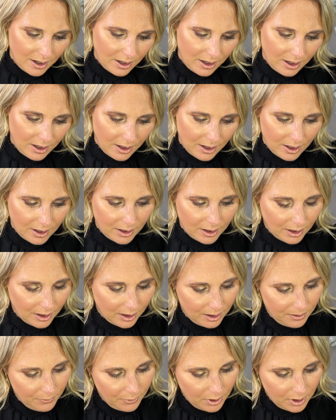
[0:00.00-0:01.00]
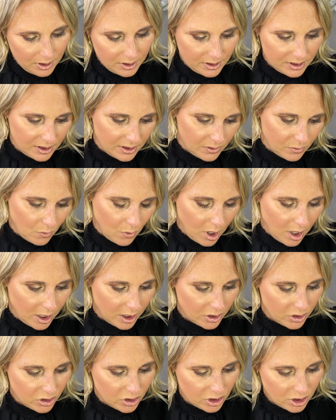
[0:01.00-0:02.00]
and I'm gonna
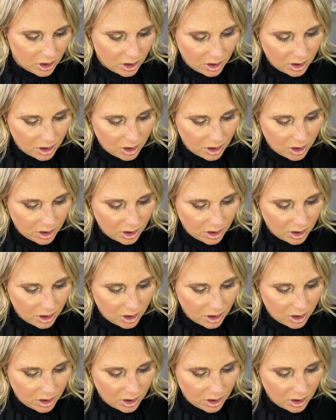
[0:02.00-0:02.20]
swatch